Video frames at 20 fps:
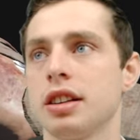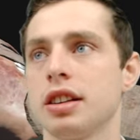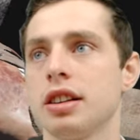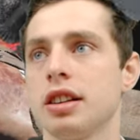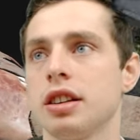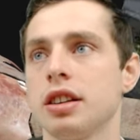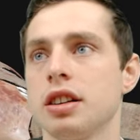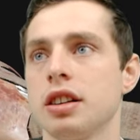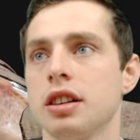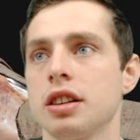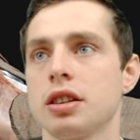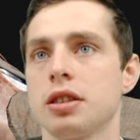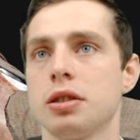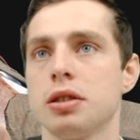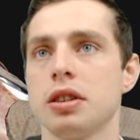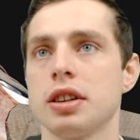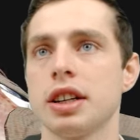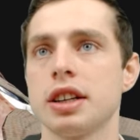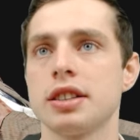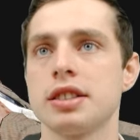the
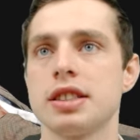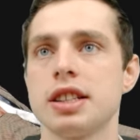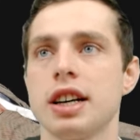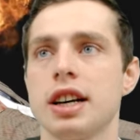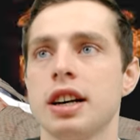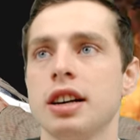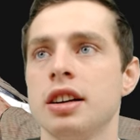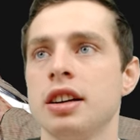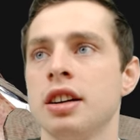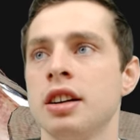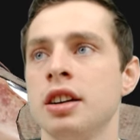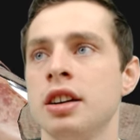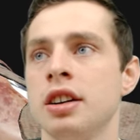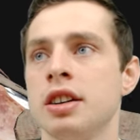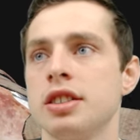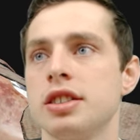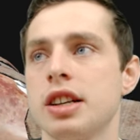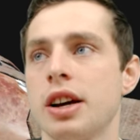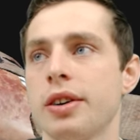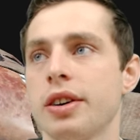core things there.
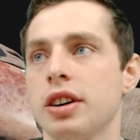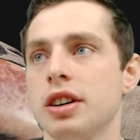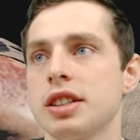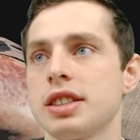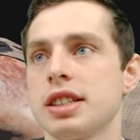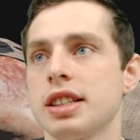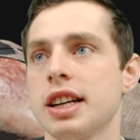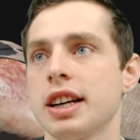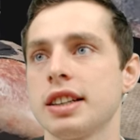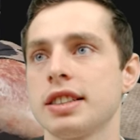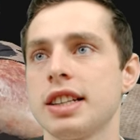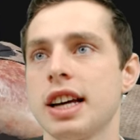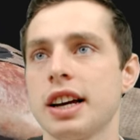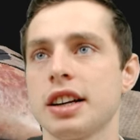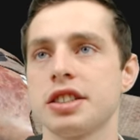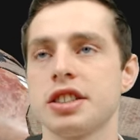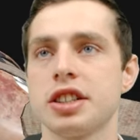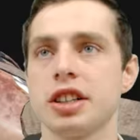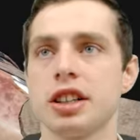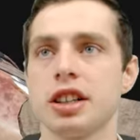So we've got slick
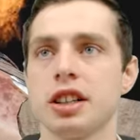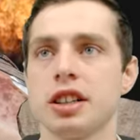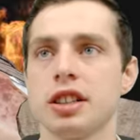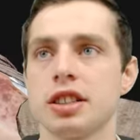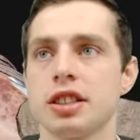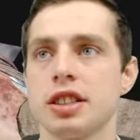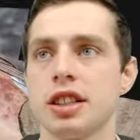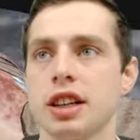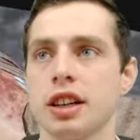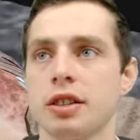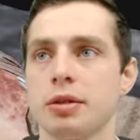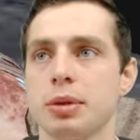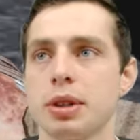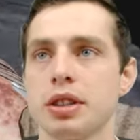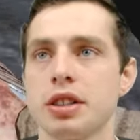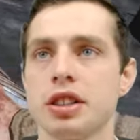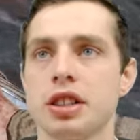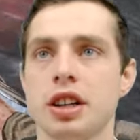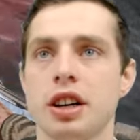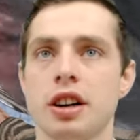texture, just like you've been
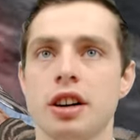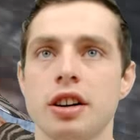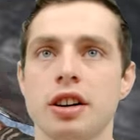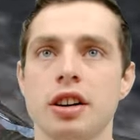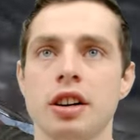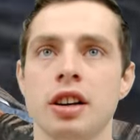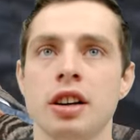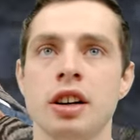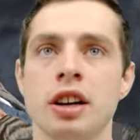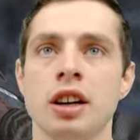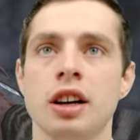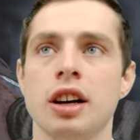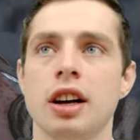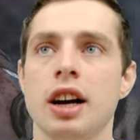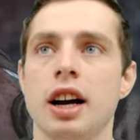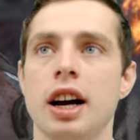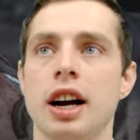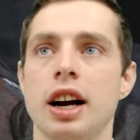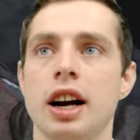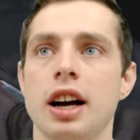shown,
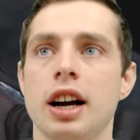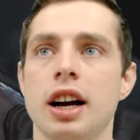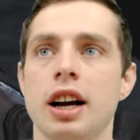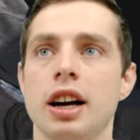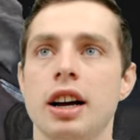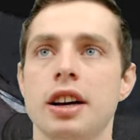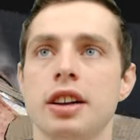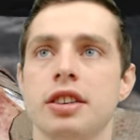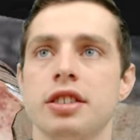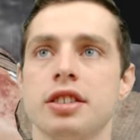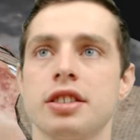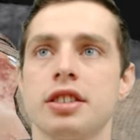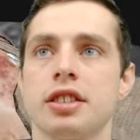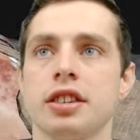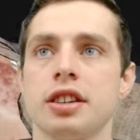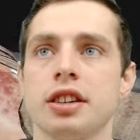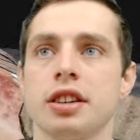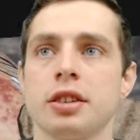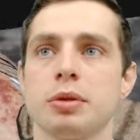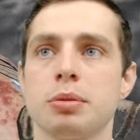and
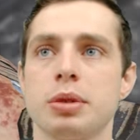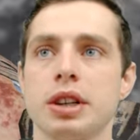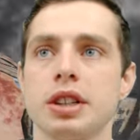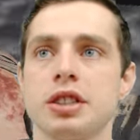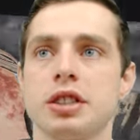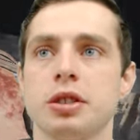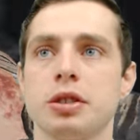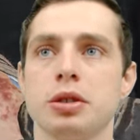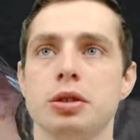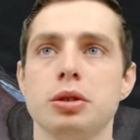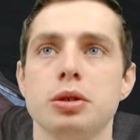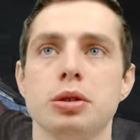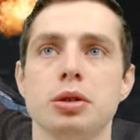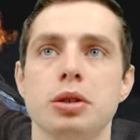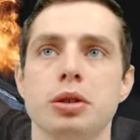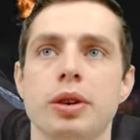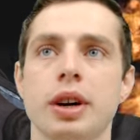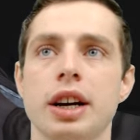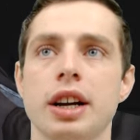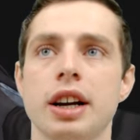it brings you all
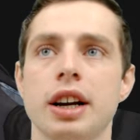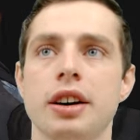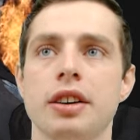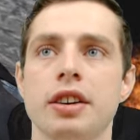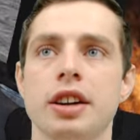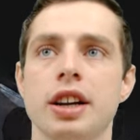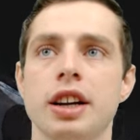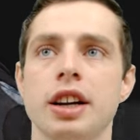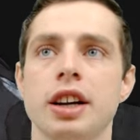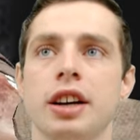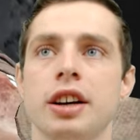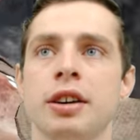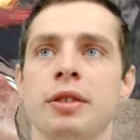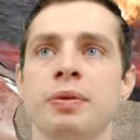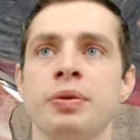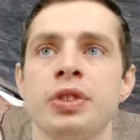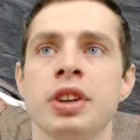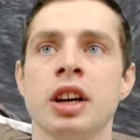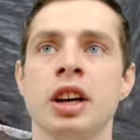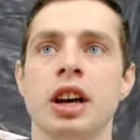the way down here.
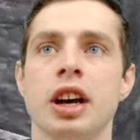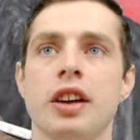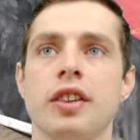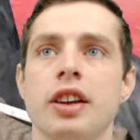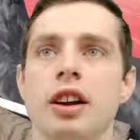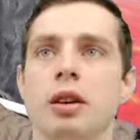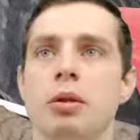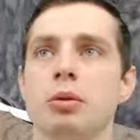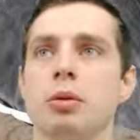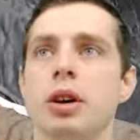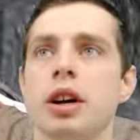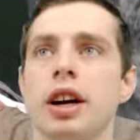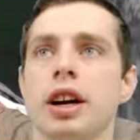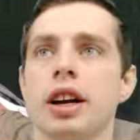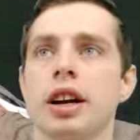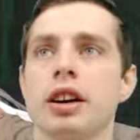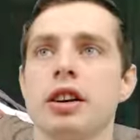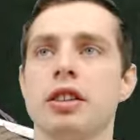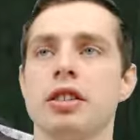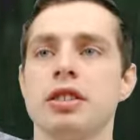And then I'm
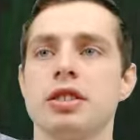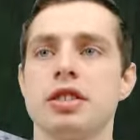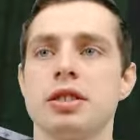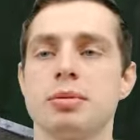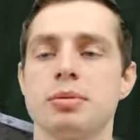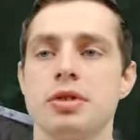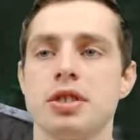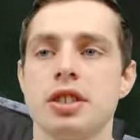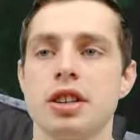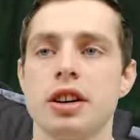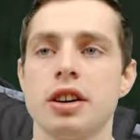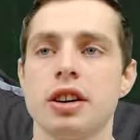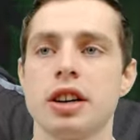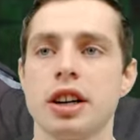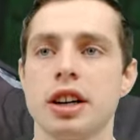working on some zoning